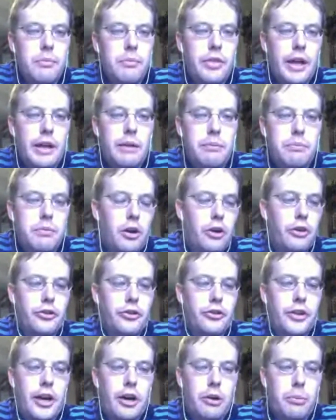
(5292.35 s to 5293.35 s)
They
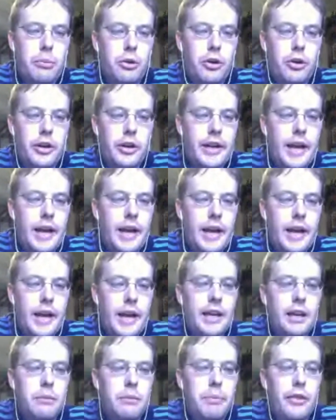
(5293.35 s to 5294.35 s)
are terrible at
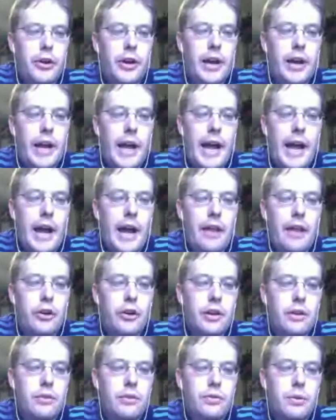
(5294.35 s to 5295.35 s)
attacking, but they're going
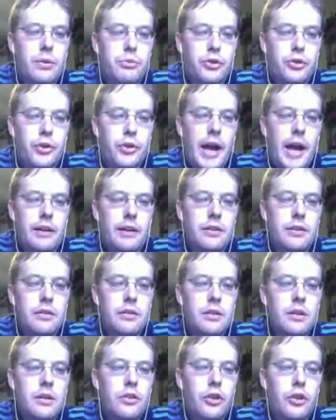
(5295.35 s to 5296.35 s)
to subtract.